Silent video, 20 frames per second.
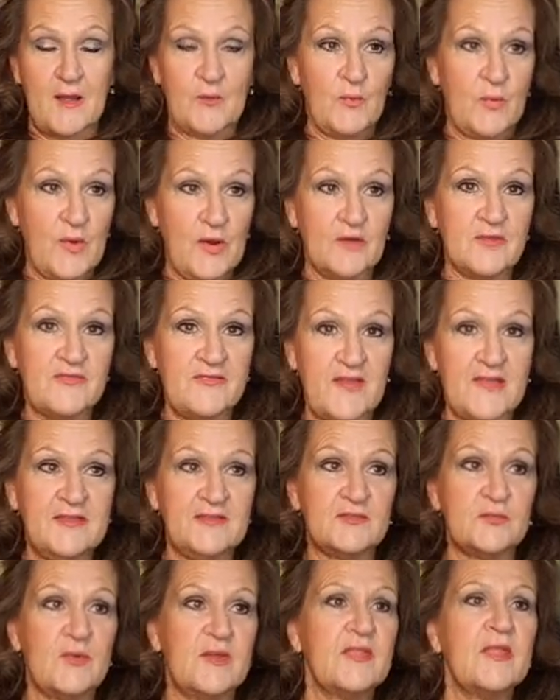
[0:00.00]
we're
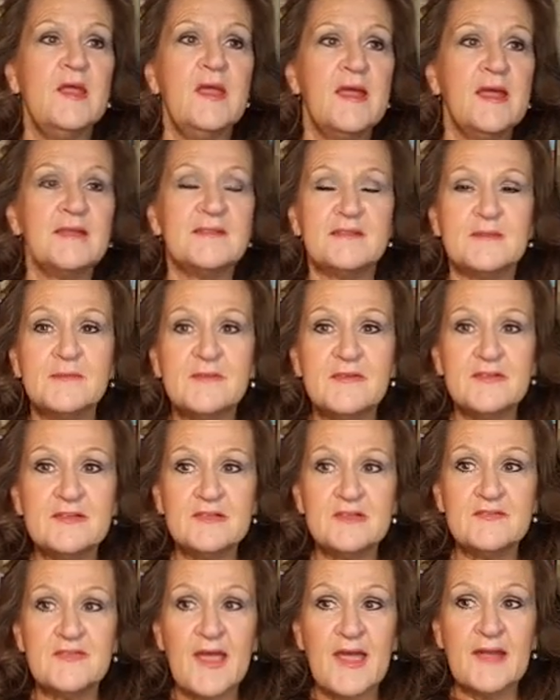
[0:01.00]
faced with. And some of
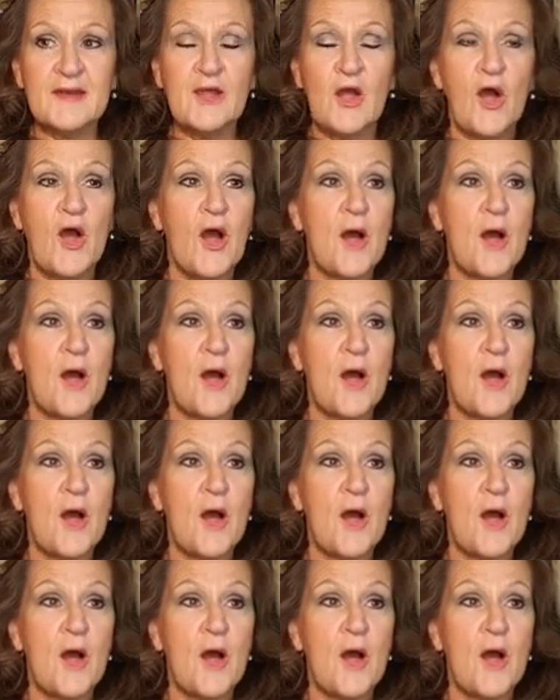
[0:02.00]
us have had